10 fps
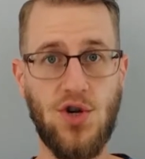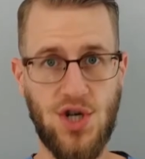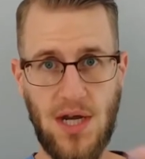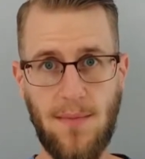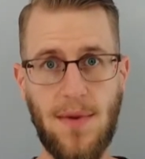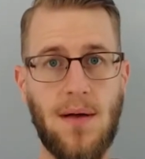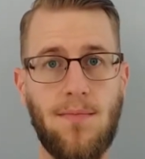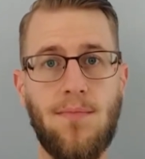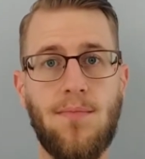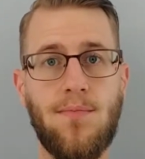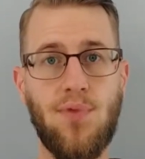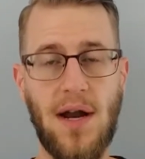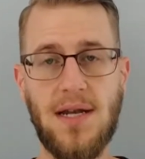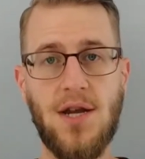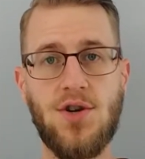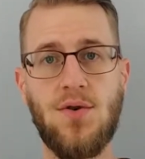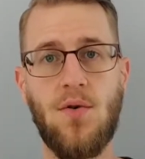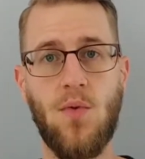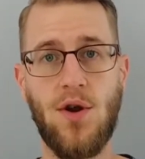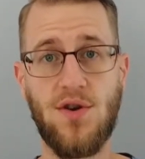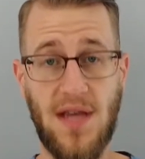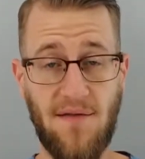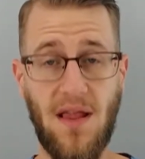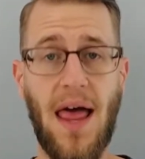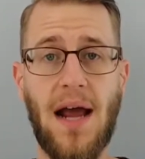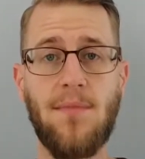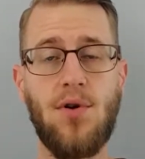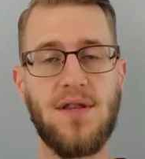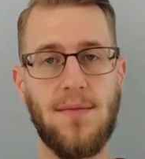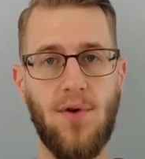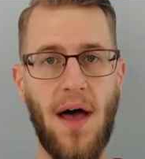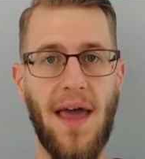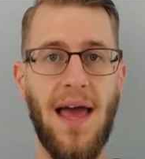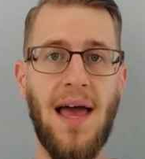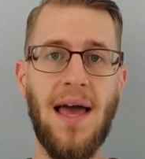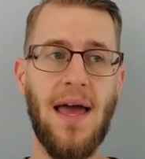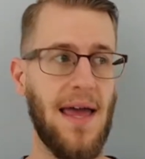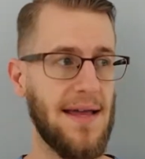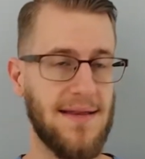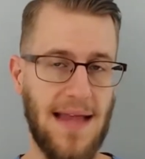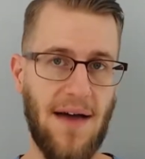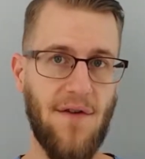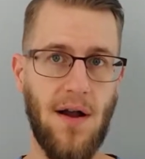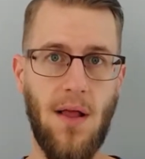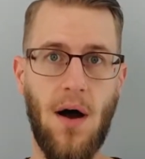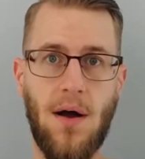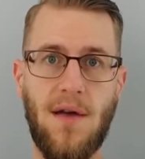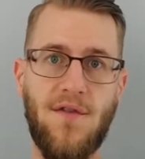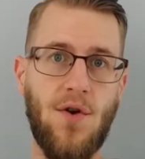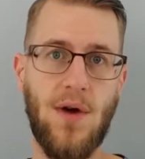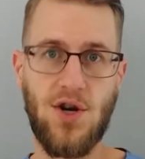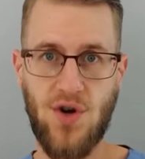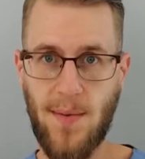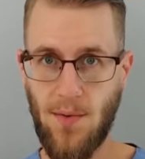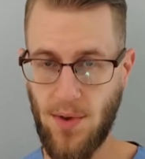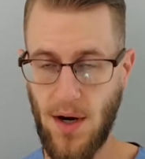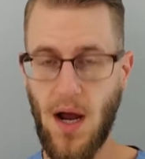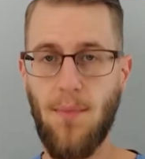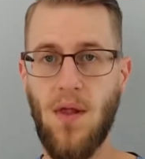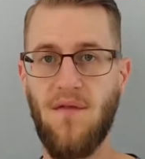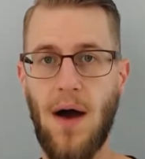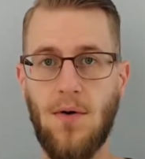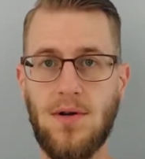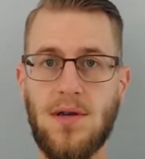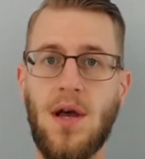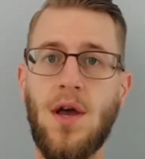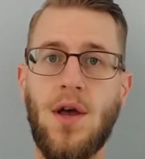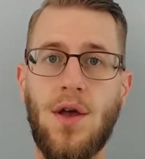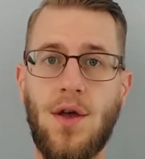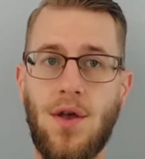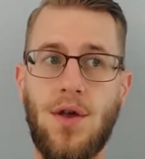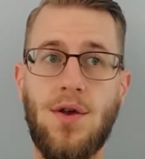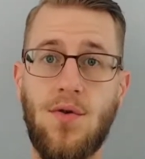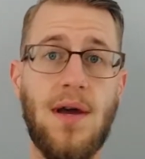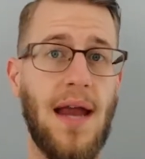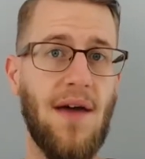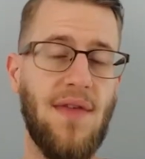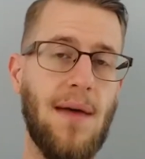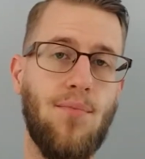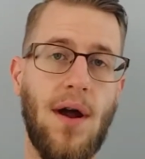ischemic brain tissue, where you just have a lack of blood supply, it's not very long. If you don't get treatment within a couple of hours, you can have that